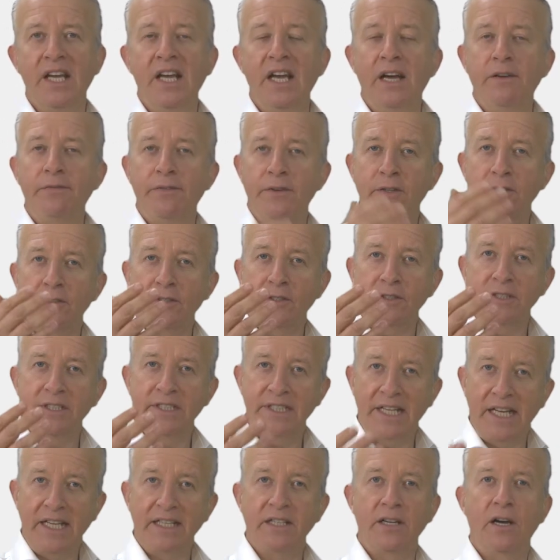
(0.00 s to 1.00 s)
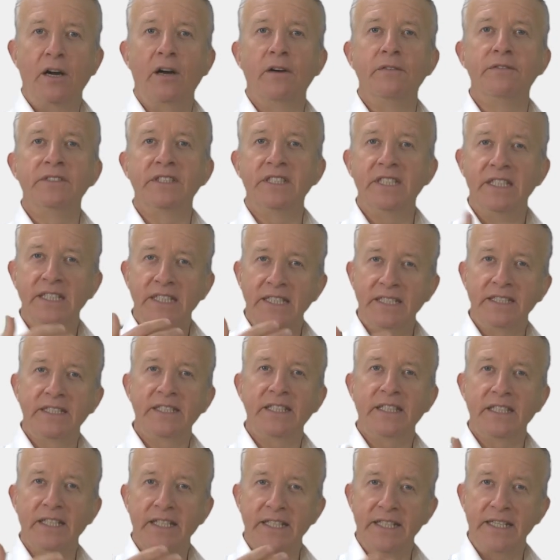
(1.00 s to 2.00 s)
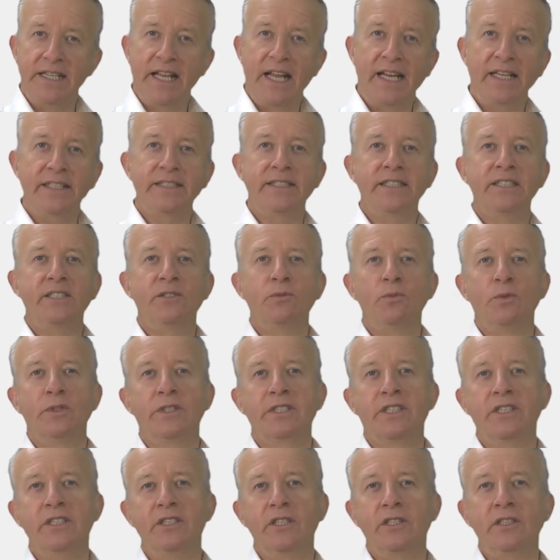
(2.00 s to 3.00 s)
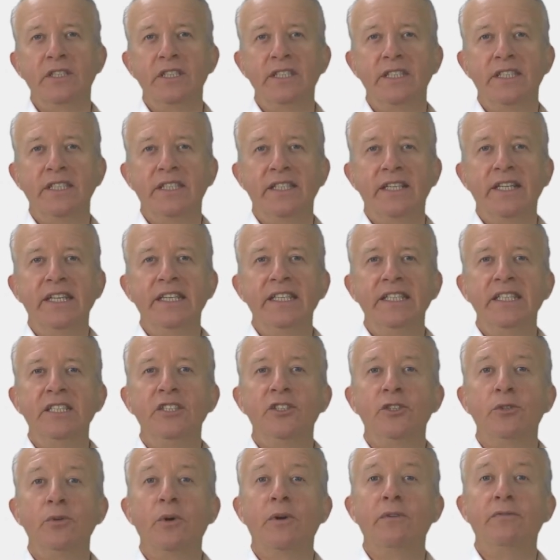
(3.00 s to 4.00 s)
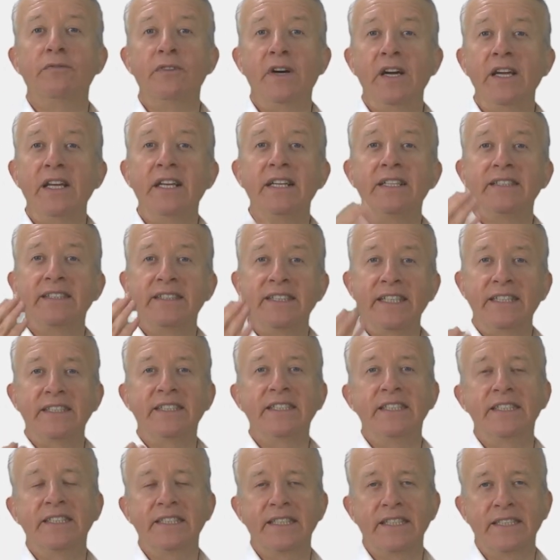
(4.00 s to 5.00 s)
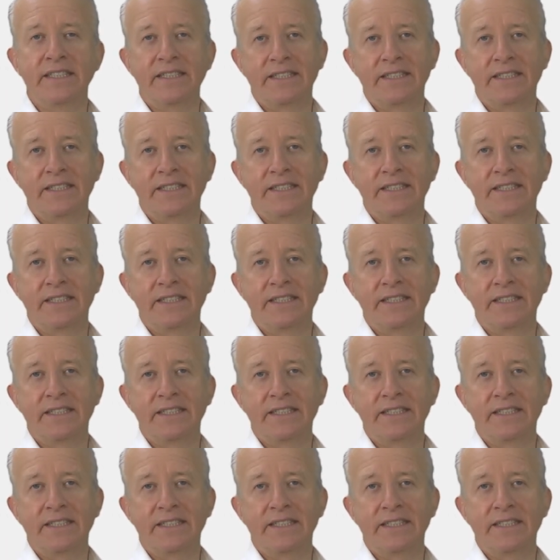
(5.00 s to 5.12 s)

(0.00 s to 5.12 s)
A further set of statistical analysis was conducted, leading to our final 66